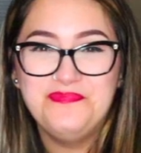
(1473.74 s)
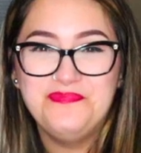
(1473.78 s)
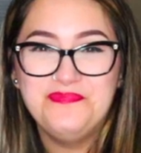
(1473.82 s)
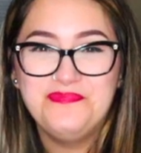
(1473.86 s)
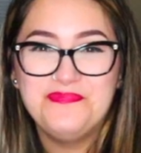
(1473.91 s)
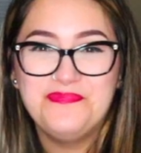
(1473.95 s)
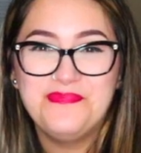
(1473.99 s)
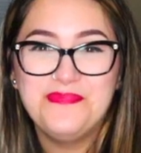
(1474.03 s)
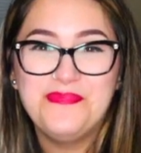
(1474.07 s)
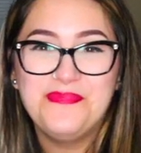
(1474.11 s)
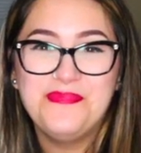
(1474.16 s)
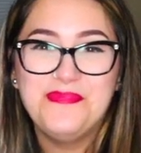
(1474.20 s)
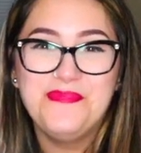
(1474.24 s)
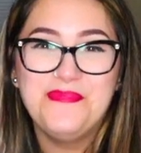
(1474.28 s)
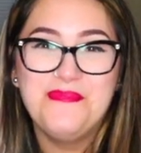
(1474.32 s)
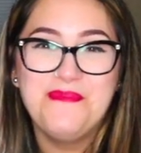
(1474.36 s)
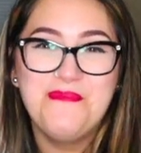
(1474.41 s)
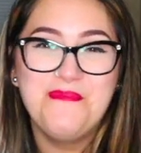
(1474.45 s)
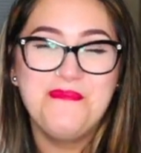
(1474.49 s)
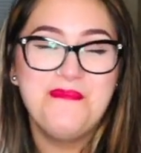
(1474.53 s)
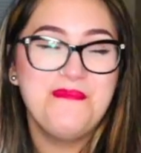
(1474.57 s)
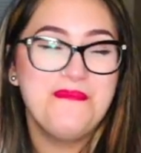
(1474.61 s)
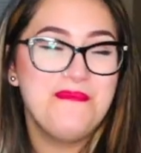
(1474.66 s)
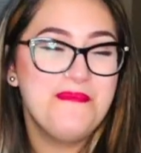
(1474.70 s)

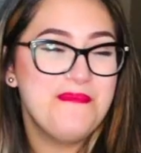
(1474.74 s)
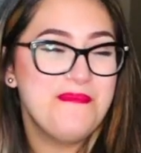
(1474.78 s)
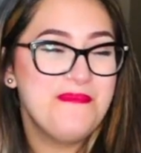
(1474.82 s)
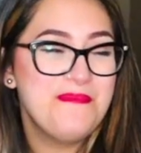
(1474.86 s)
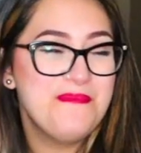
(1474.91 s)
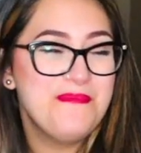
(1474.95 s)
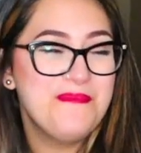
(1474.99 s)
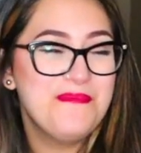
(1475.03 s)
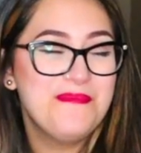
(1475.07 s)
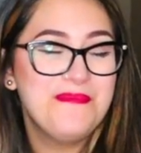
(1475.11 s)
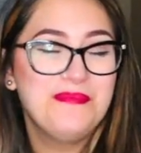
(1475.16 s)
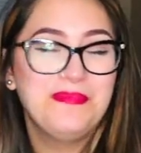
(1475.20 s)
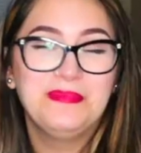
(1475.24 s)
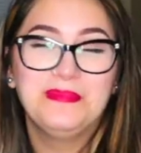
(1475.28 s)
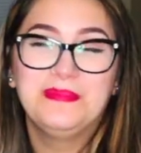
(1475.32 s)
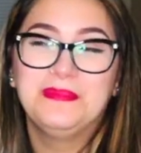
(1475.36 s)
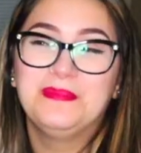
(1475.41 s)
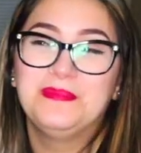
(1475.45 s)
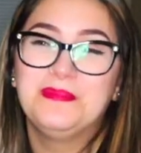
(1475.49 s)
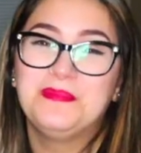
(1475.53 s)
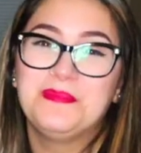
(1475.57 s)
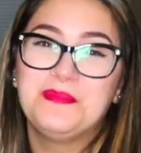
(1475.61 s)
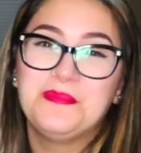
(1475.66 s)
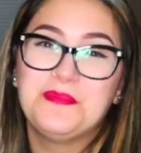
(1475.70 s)

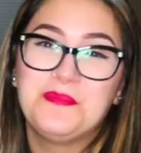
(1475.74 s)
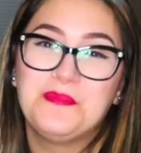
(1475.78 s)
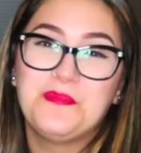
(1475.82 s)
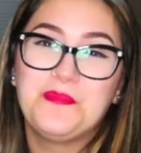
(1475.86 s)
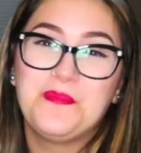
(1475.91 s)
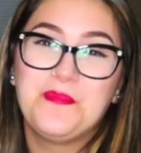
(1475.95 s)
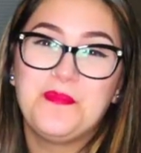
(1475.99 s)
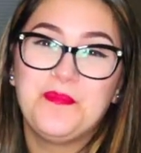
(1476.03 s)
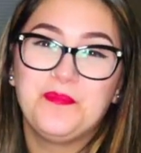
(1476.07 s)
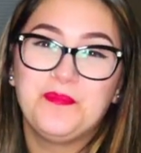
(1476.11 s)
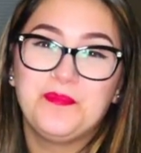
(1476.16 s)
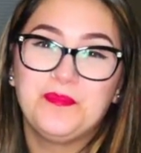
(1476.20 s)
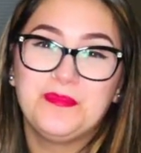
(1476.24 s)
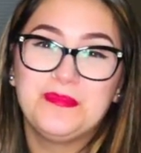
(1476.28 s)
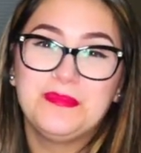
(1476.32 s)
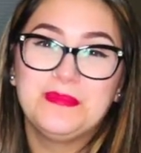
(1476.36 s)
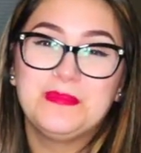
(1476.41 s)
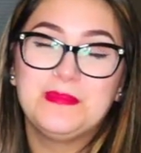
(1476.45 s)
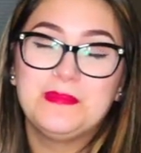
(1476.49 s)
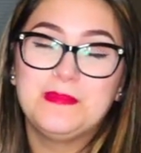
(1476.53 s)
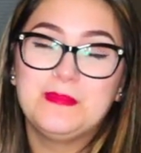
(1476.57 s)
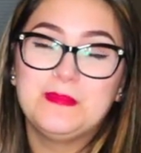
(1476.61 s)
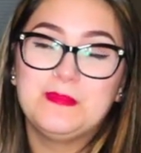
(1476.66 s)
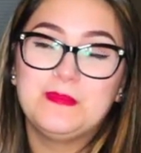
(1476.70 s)

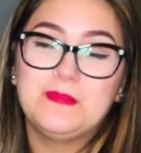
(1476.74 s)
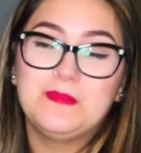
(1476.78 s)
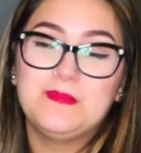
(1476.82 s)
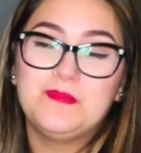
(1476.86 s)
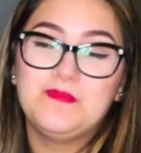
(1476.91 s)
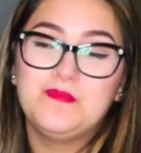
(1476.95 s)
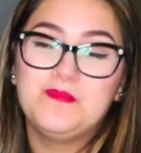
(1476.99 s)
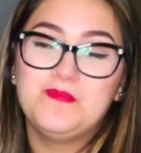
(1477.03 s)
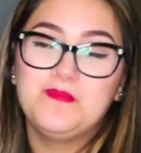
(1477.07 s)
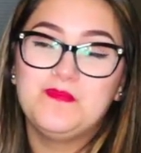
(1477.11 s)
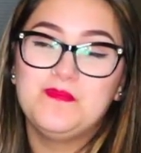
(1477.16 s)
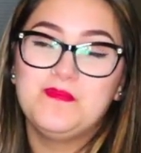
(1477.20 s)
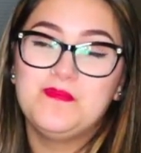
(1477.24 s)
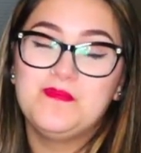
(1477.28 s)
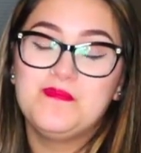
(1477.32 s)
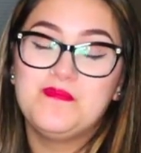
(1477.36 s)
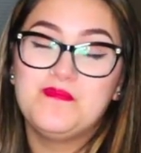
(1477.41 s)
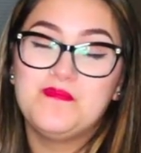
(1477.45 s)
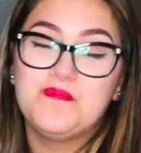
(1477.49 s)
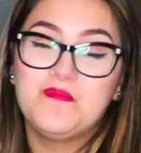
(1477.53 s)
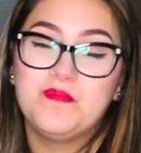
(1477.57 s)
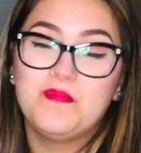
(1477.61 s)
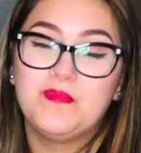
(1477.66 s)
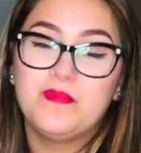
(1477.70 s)

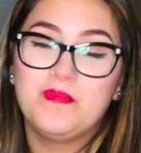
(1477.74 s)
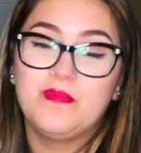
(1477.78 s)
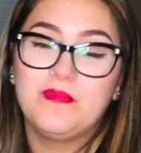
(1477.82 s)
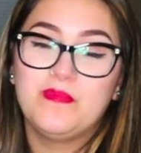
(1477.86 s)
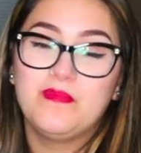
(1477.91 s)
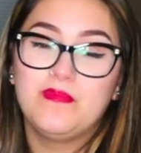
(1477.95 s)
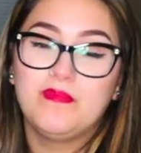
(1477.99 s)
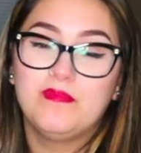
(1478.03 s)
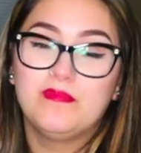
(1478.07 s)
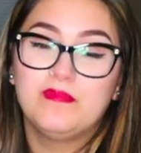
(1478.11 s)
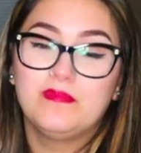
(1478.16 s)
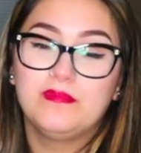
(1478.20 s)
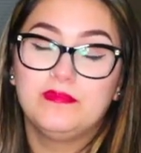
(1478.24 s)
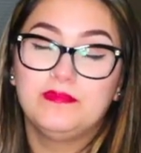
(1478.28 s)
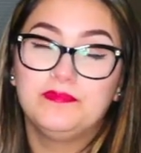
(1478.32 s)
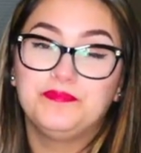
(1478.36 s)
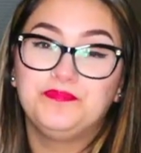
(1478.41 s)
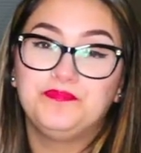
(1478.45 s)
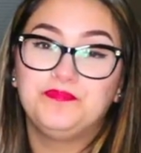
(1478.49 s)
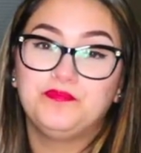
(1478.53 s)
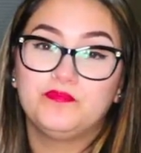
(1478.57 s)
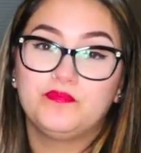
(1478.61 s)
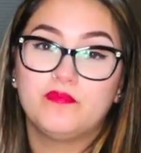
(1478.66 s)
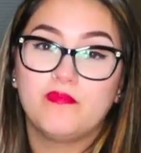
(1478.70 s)

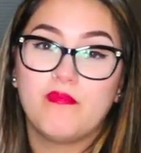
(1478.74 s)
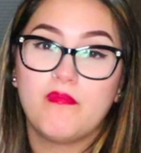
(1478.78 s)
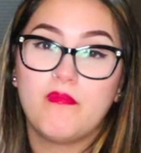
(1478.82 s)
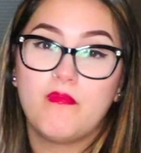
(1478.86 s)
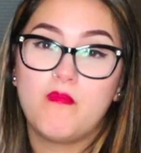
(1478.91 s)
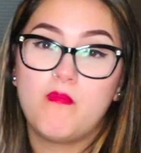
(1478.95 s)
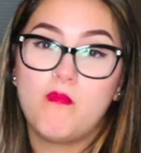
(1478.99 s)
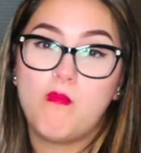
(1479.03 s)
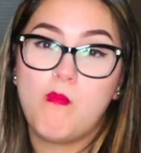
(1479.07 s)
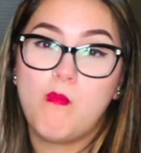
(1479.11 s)
No words are spoken by the person on screen.